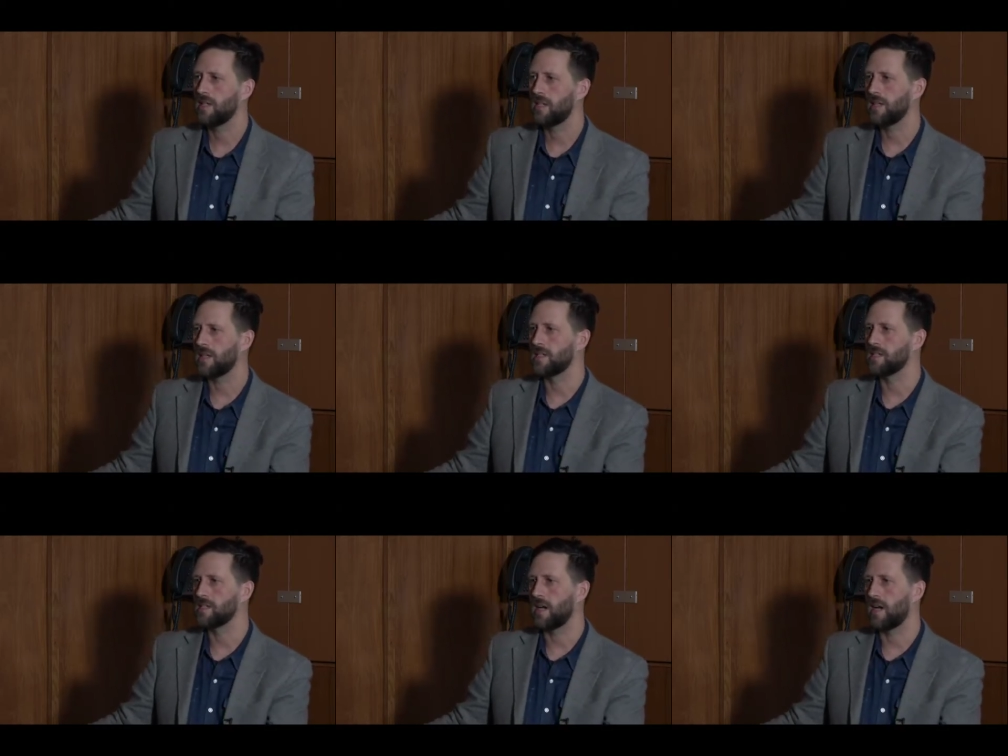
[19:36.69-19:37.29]

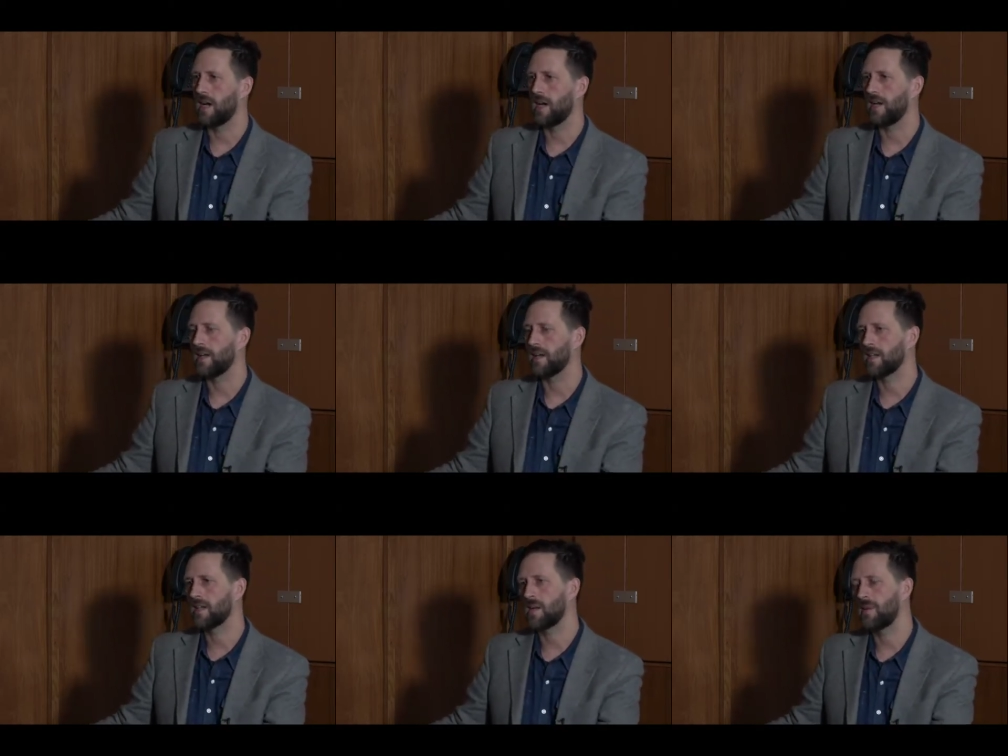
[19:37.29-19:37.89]
is
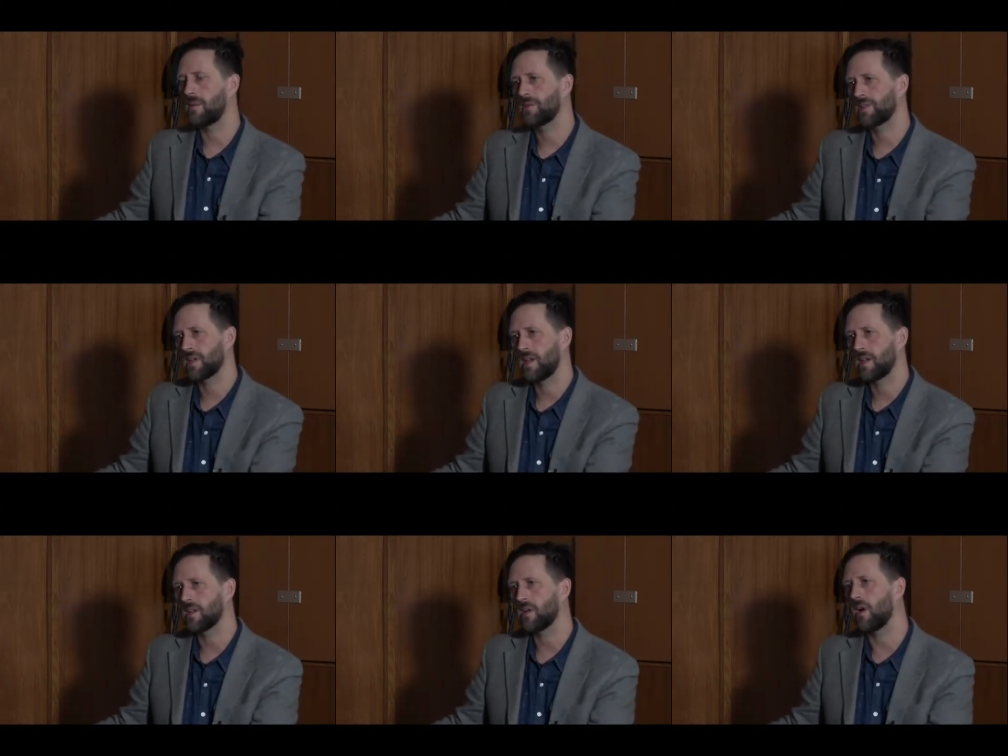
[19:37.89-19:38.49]
I come up with a
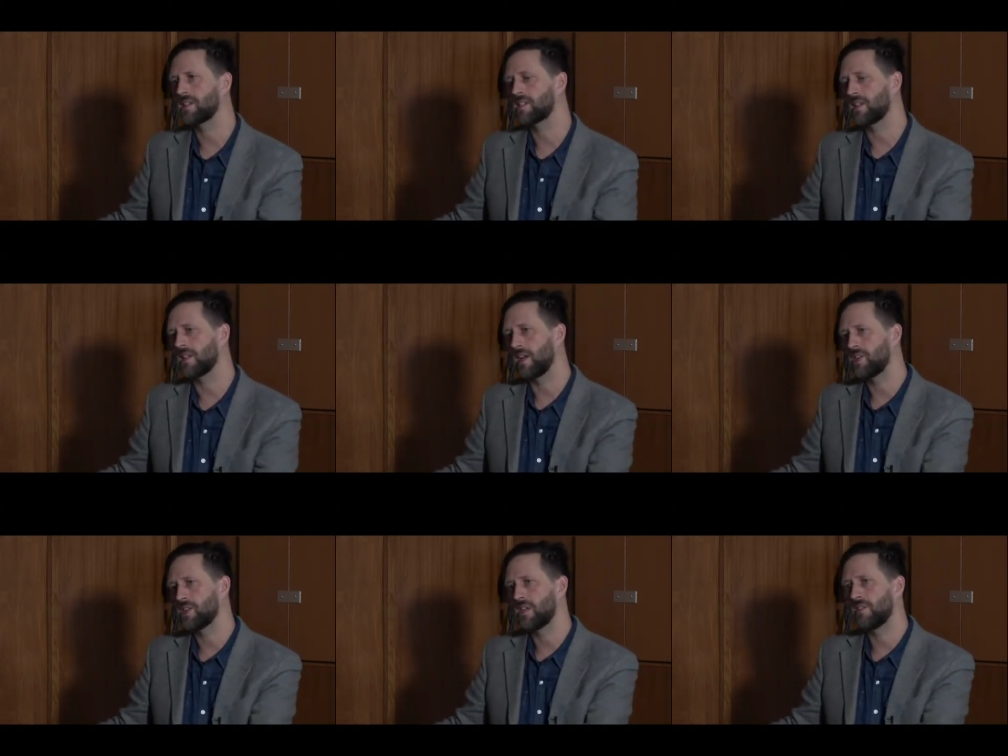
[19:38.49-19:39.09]
kind of
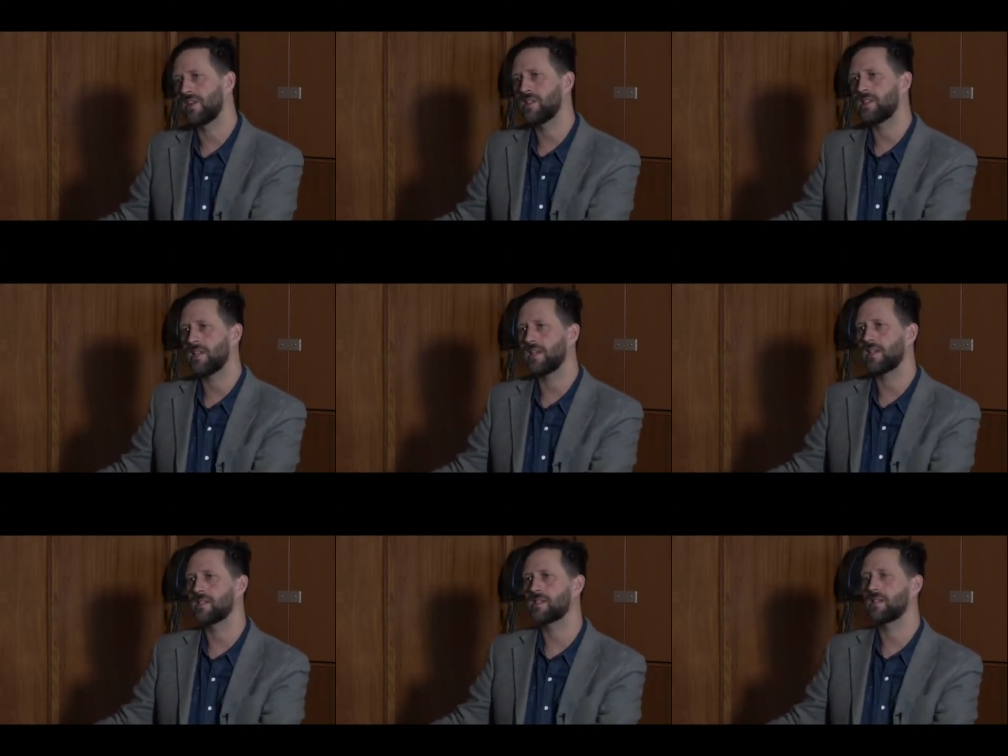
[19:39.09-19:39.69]
constellation of
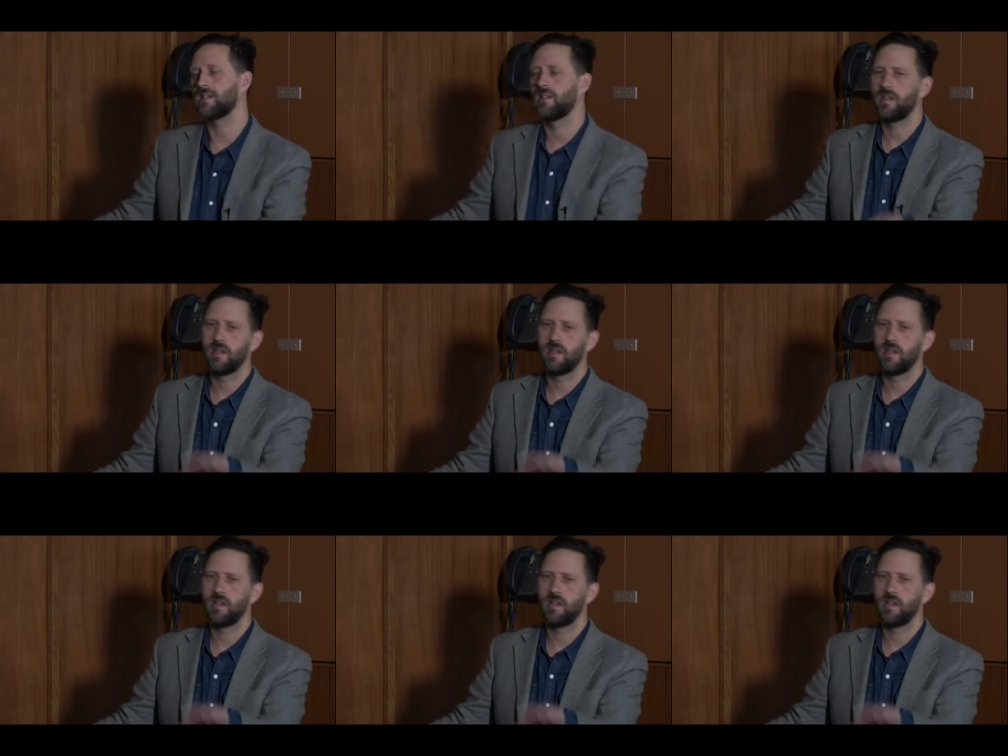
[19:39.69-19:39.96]
ideas